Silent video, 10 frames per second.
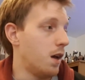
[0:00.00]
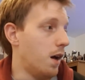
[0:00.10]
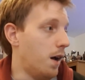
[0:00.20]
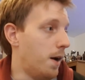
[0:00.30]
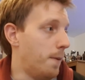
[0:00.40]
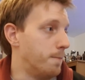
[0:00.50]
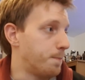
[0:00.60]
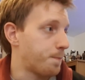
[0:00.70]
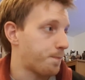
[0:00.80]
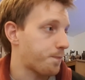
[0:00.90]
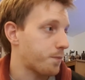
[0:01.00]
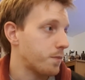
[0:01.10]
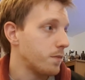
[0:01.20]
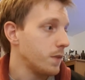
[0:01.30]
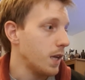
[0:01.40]

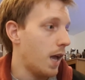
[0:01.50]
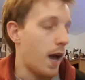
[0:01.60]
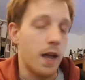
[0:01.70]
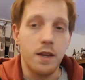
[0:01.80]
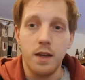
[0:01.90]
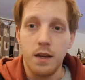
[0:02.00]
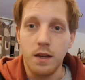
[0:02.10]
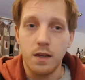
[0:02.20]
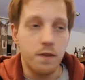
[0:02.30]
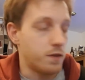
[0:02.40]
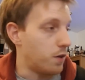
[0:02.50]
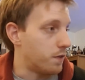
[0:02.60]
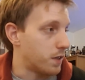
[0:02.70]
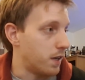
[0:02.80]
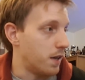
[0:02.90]
and it gives
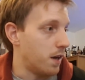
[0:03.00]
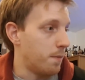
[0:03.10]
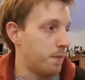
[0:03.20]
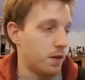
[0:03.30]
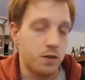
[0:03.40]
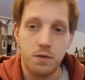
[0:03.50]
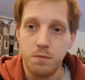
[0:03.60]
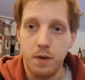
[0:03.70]
obviously a much